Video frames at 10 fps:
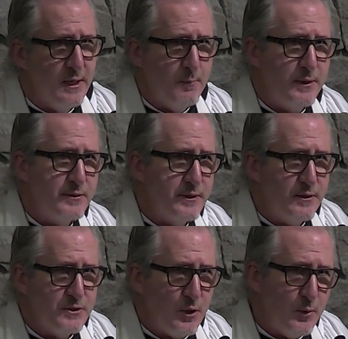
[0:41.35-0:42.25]
but
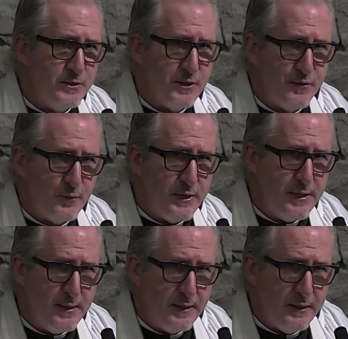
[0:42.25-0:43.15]
there's always a
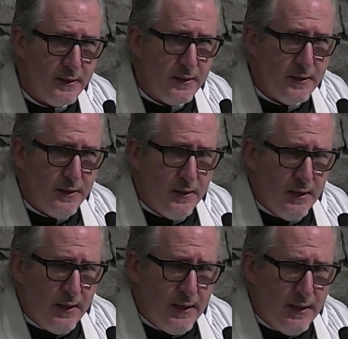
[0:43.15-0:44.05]
three.
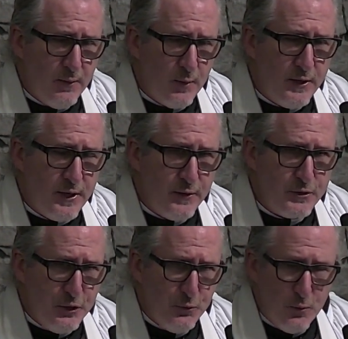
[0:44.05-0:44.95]
Uh, what are the other
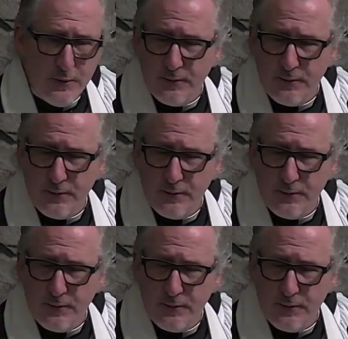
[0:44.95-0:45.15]
two?